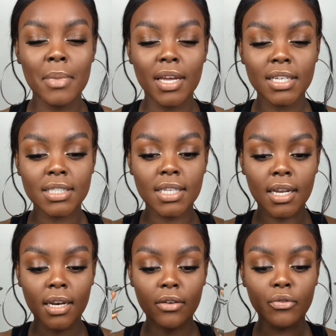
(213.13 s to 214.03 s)
because
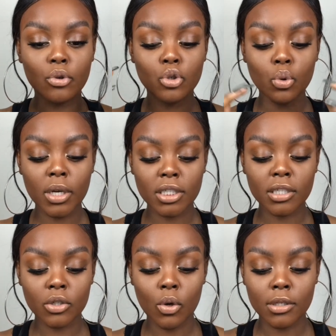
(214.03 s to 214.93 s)
then if you do, it's
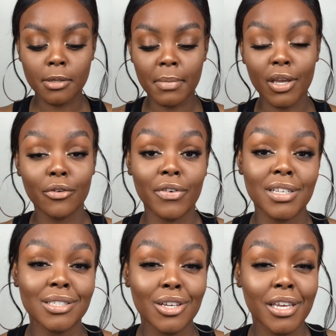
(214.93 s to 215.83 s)
just going to make your
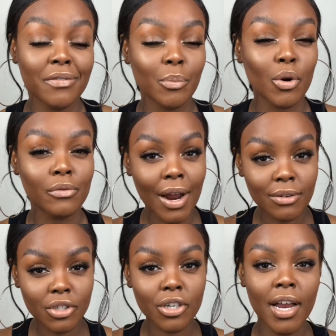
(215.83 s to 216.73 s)
face look even more
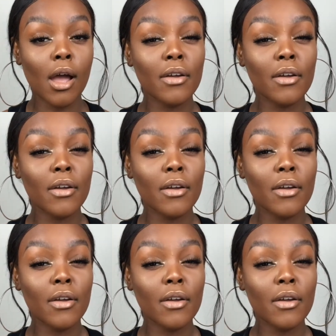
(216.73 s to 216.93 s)
rounder.